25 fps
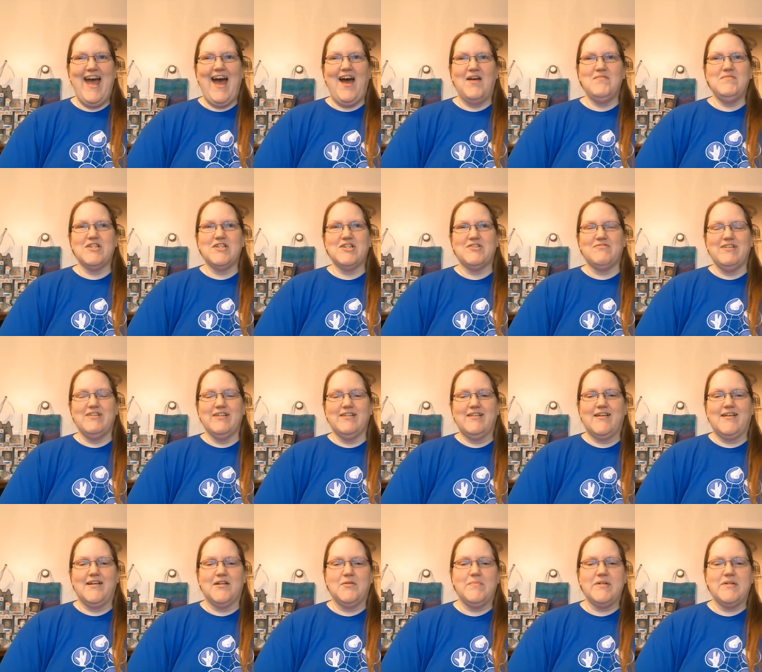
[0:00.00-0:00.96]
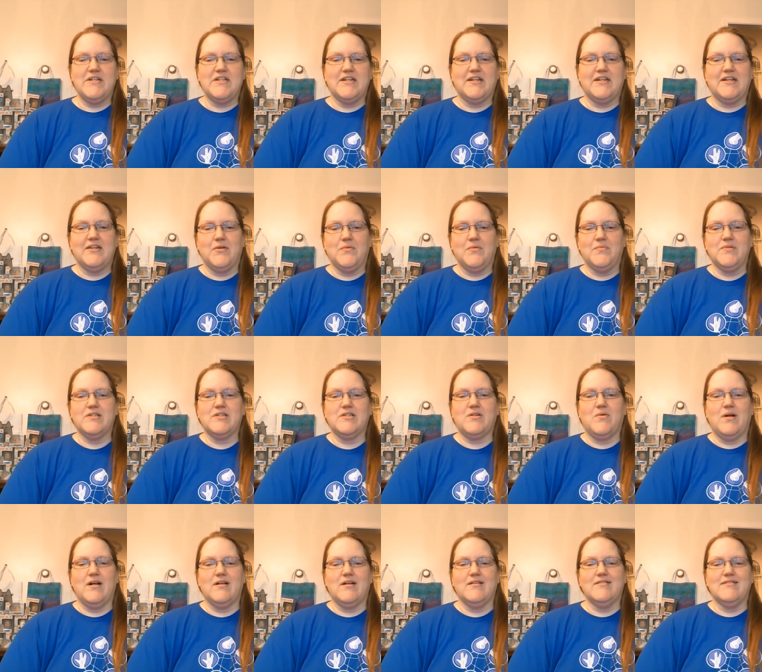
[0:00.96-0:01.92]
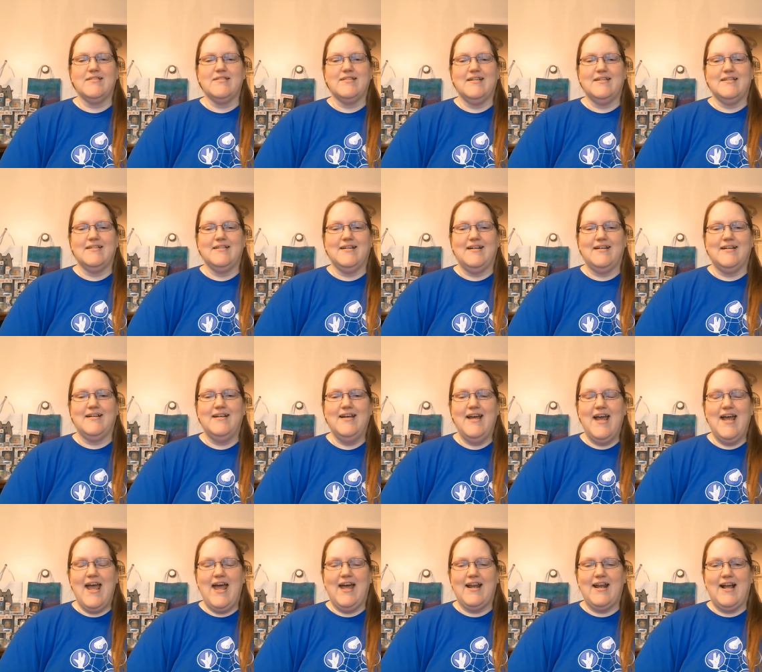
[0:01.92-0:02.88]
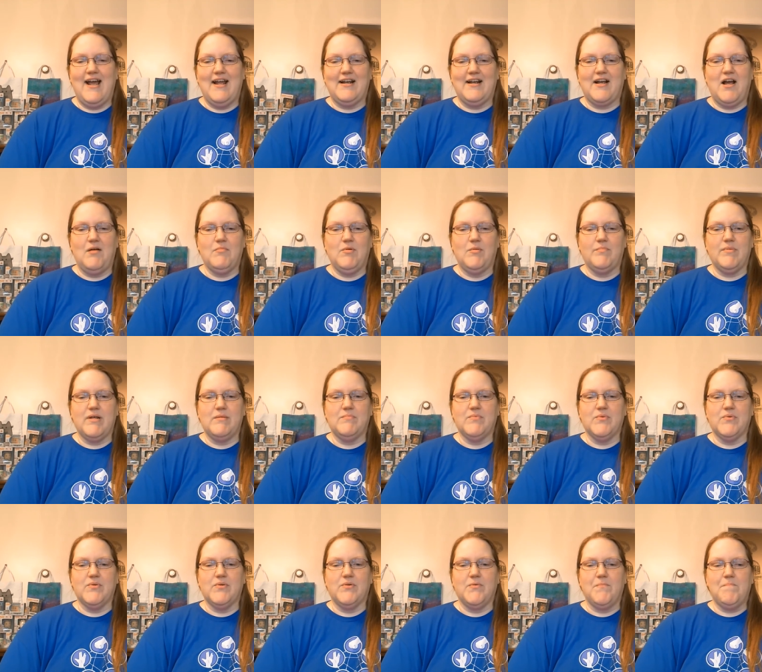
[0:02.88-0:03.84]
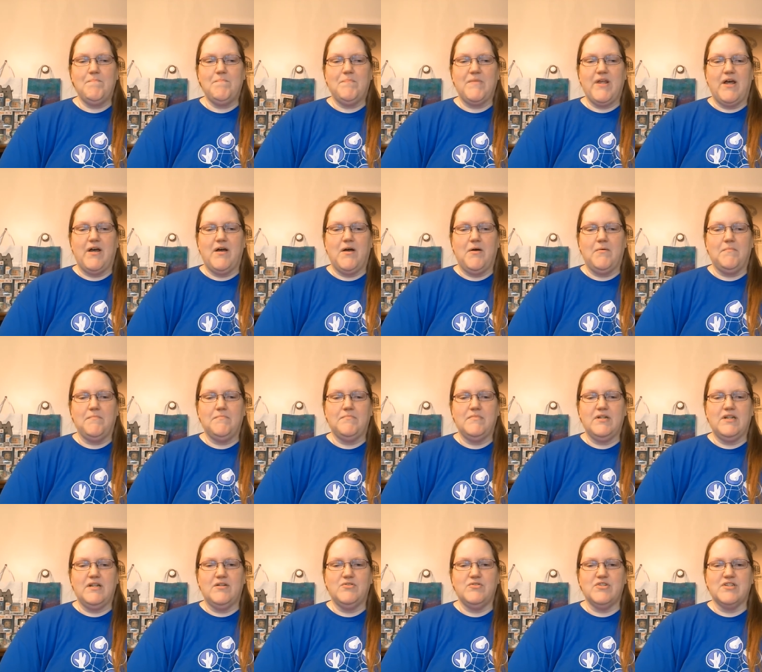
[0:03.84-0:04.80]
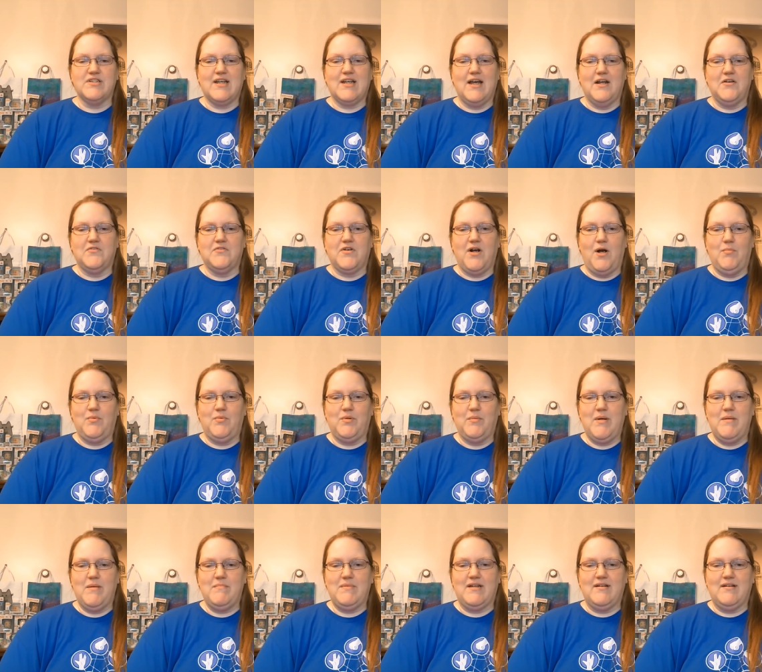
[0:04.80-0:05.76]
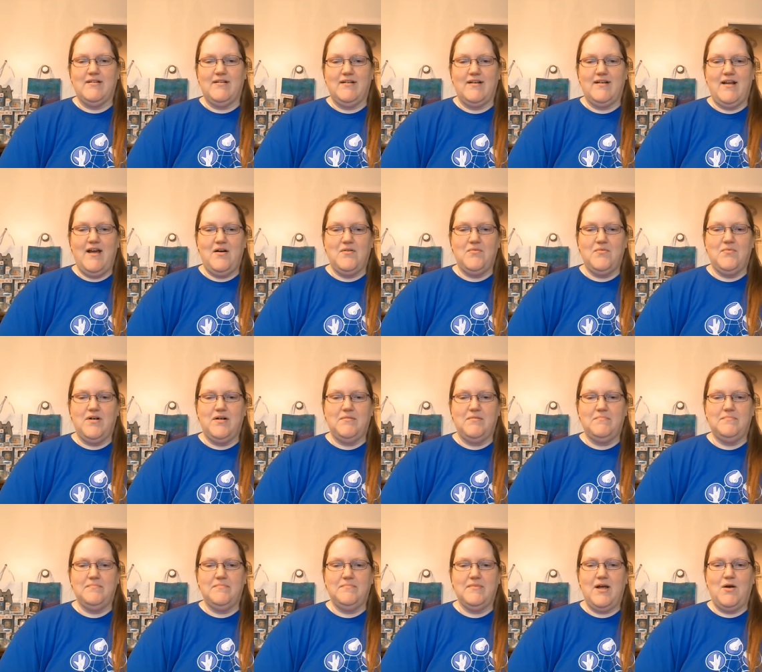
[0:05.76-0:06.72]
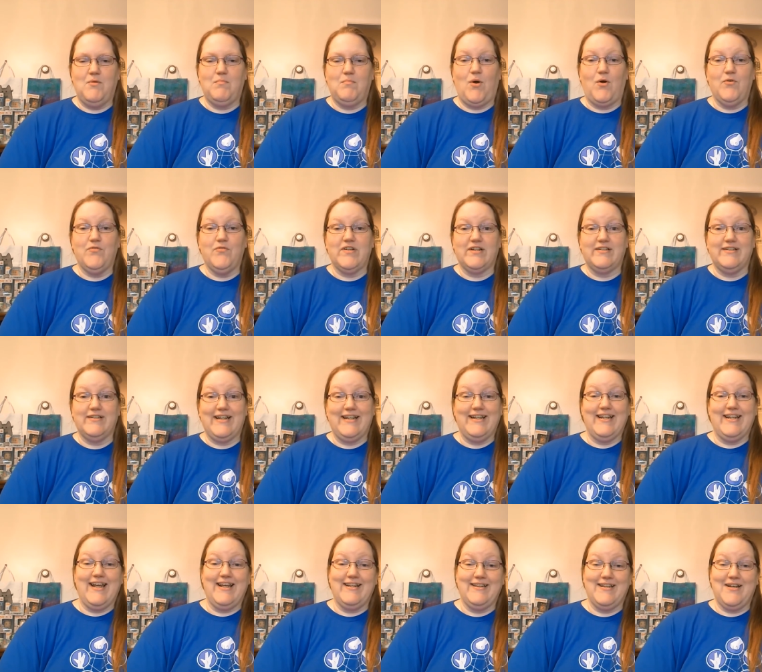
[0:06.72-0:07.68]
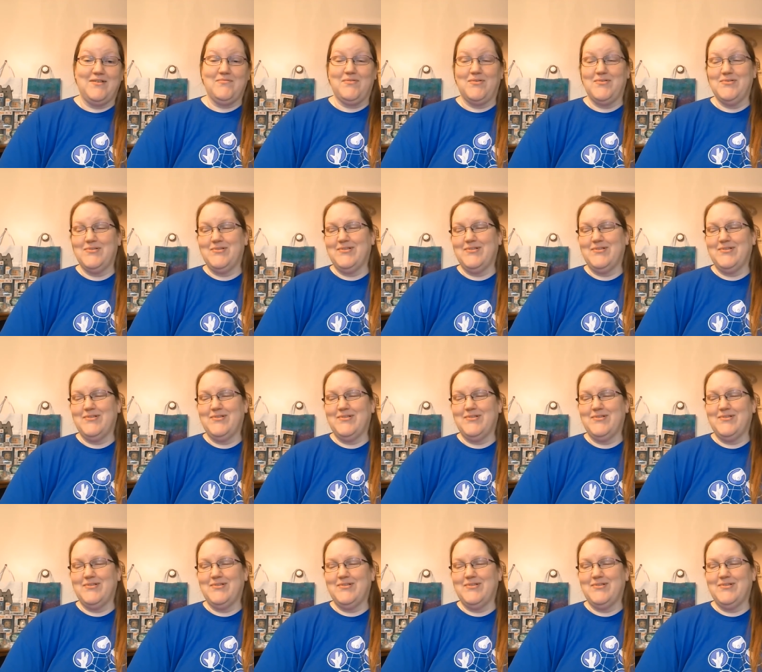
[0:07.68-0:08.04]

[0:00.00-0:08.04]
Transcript: I'm just really kind of particular with squares, and uh, and I had a couple people um, you know, just kind of compliment me on how um, how perfectly laid they were.